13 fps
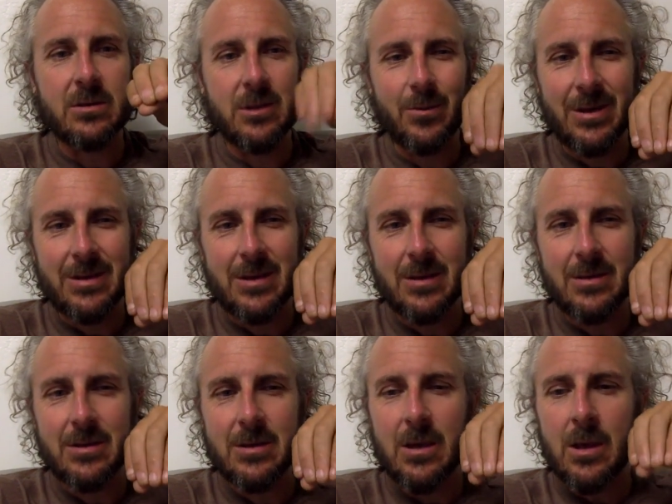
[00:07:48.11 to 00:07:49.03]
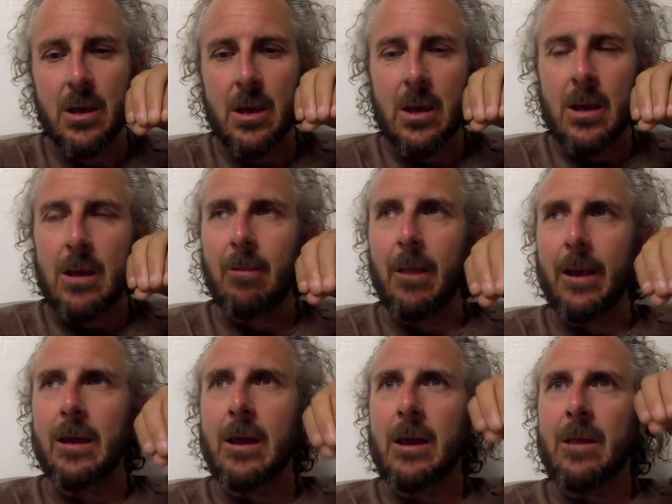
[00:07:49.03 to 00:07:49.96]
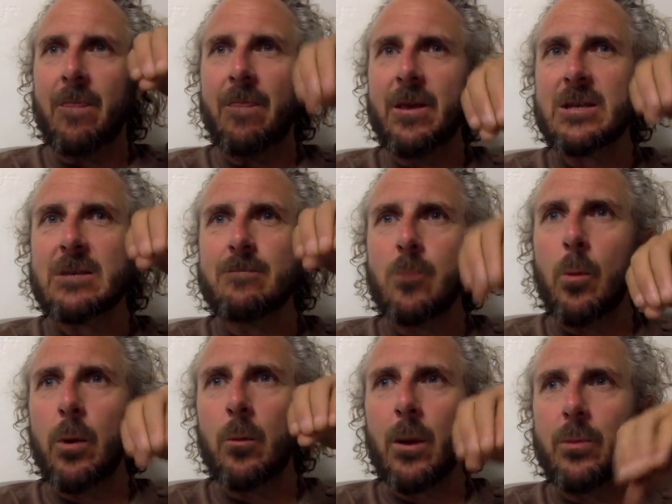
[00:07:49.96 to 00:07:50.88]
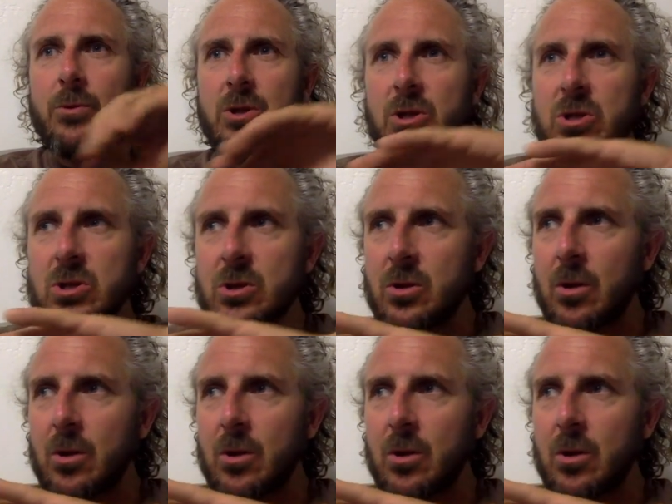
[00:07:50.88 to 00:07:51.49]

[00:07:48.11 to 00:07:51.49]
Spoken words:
Does that make sense? Like, this moment represents